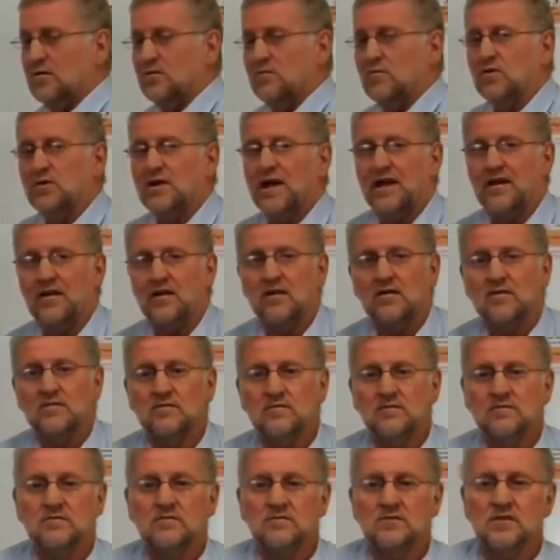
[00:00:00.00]
will get
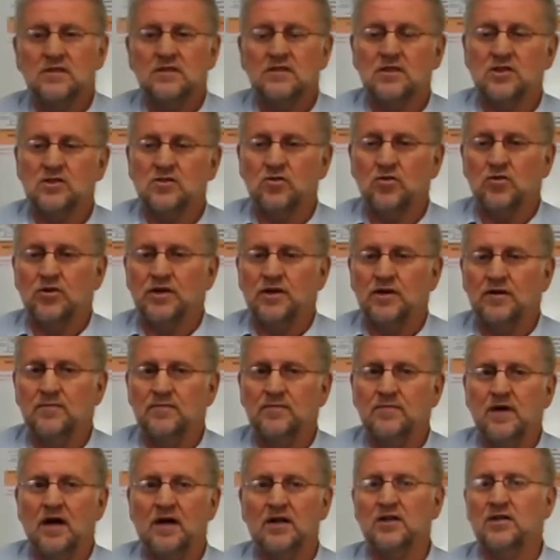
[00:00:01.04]
destroyed,
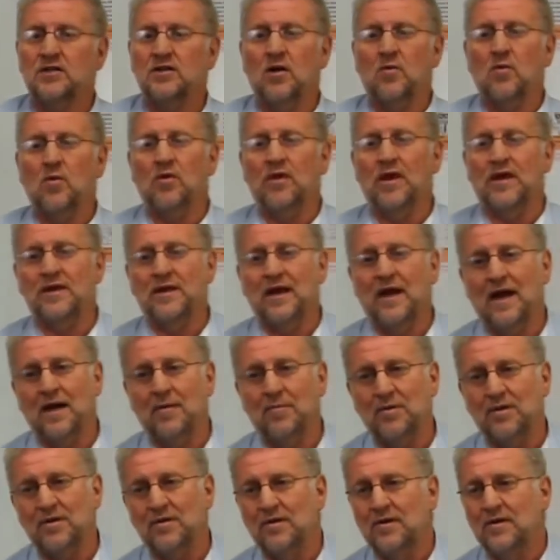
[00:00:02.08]
and you don't want that to
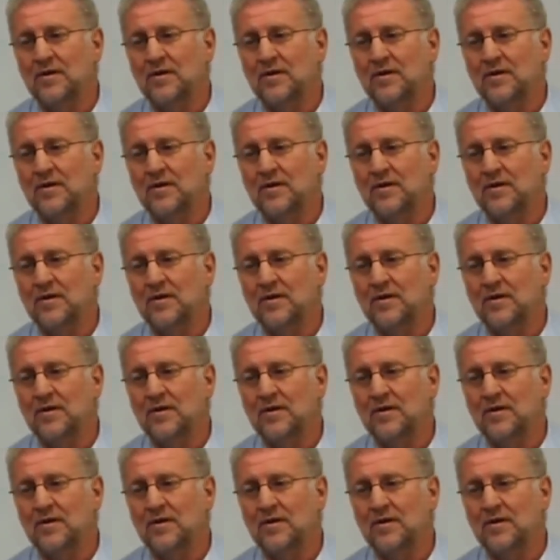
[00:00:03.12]
happen.